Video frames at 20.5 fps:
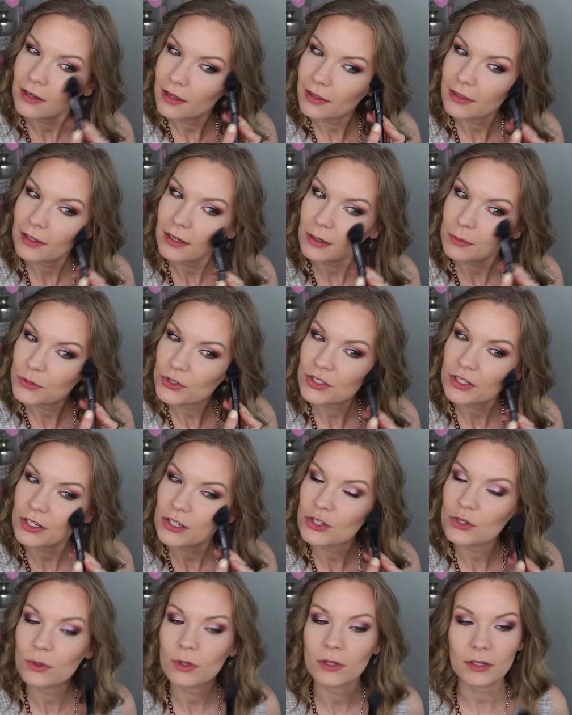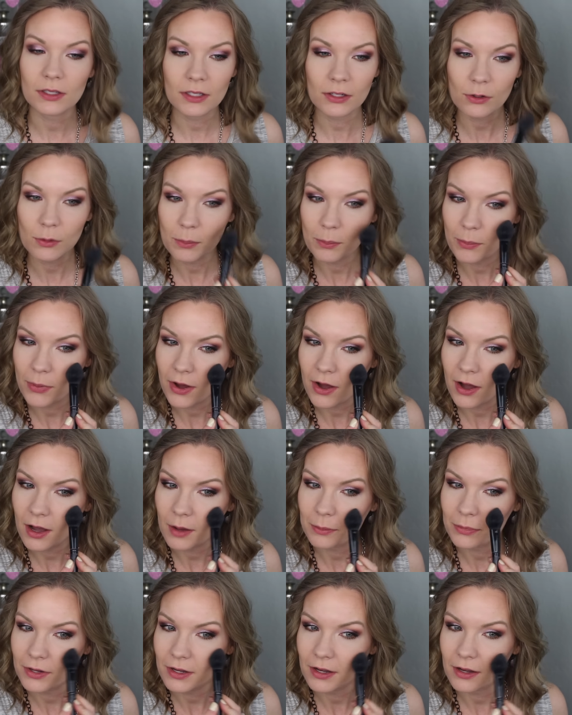and then I'm just going to do a little
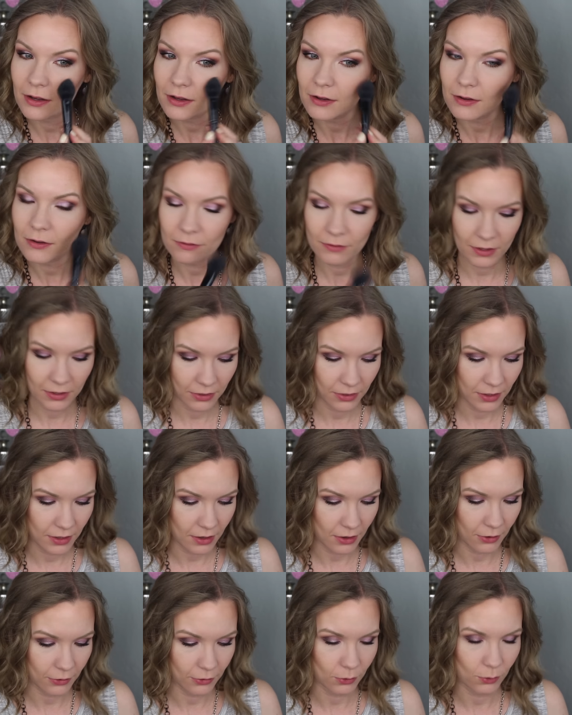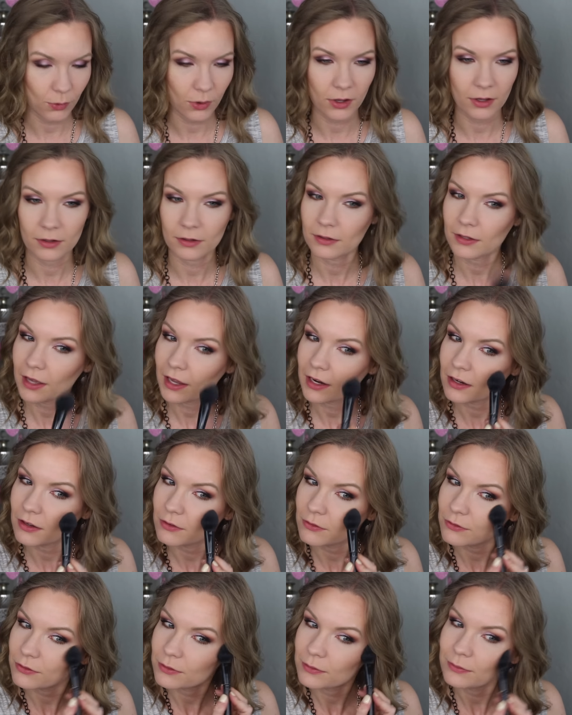pop of the other one, kind
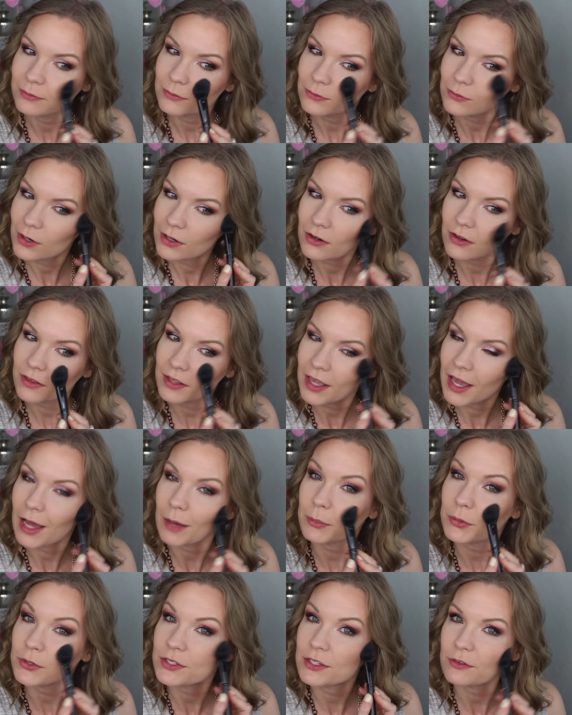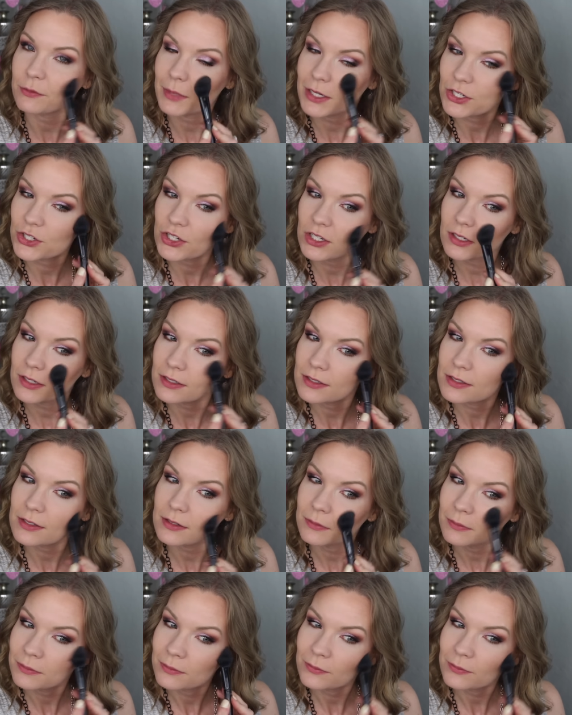of right on the apples of my cheeks.